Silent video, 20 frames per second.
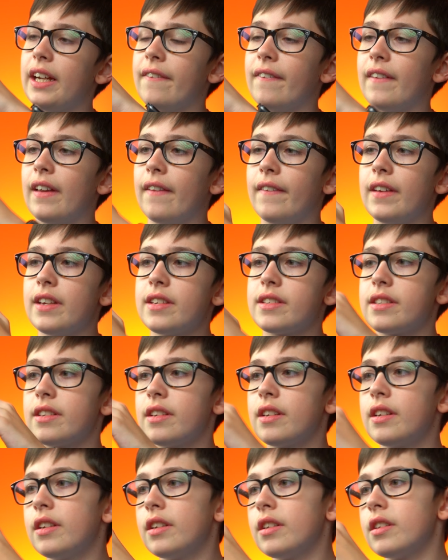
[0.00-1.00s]
and then this
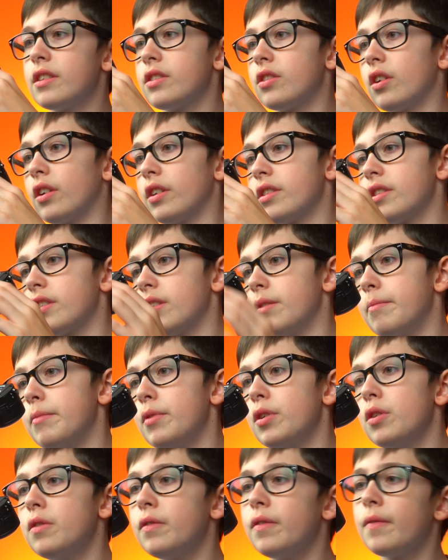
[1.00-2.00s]
starts to
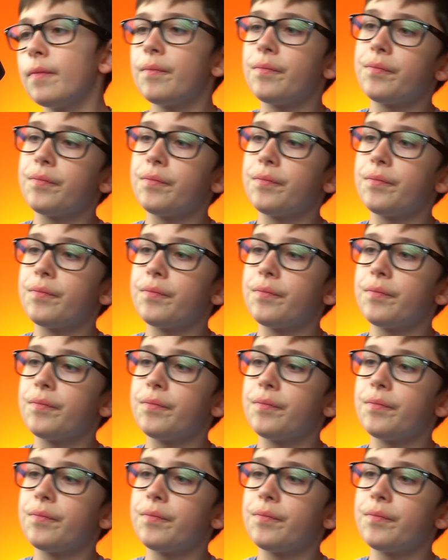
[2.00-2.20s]
move.